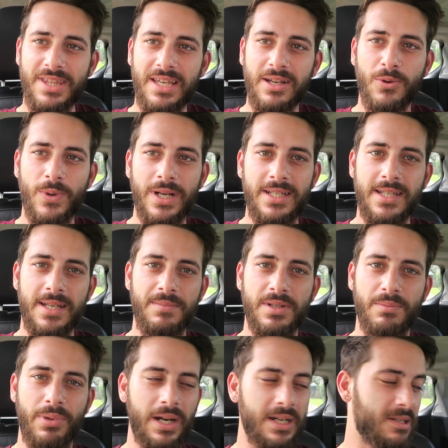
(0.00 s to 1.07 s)
always seem
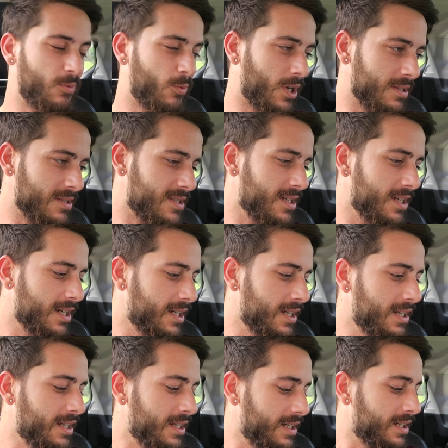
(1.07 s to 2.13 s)
to break at once?
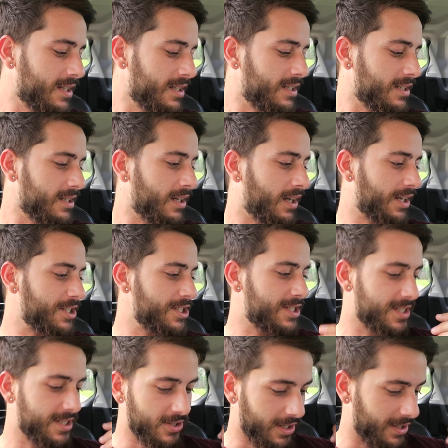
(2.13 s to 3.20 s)
I just
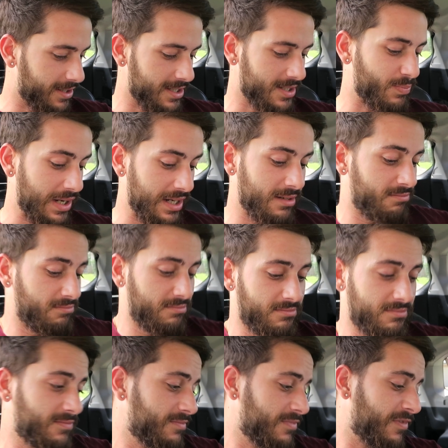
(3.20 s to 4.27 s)
decided to spend
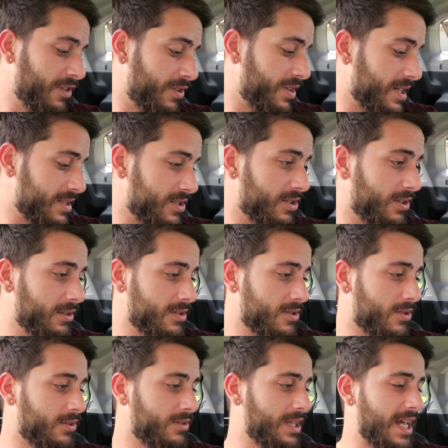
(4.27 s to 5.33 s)
a few
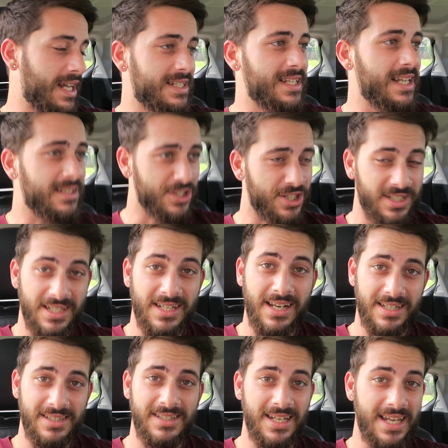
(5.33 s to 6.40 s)
$1,000s on the SS just
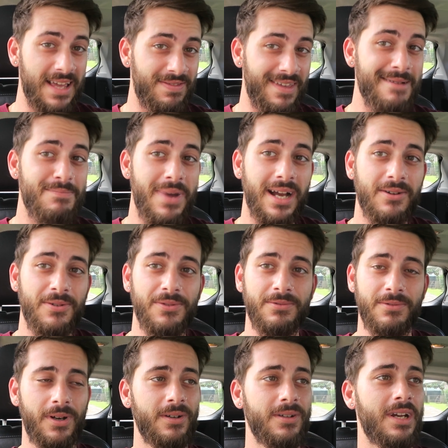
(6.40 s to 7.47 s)
to get that back on the
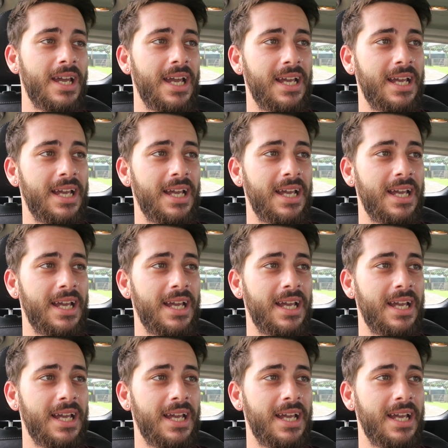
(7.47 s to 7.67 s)
road,